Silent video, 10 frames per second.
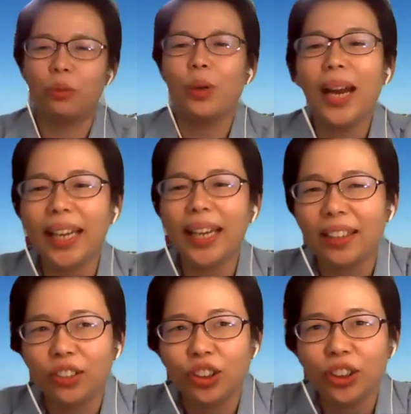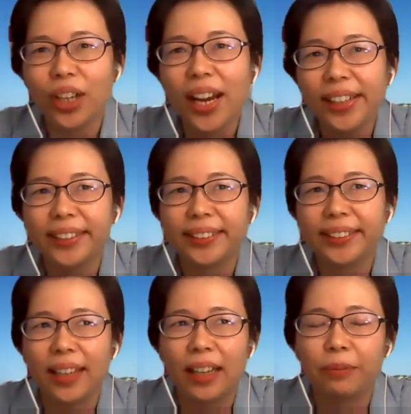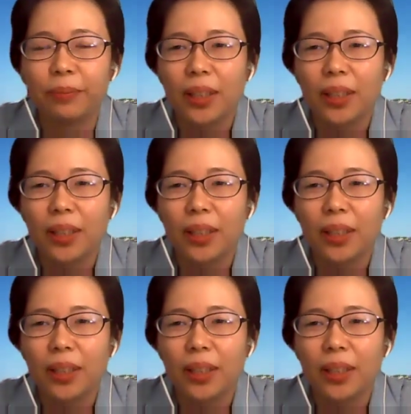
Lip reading: What I can share is that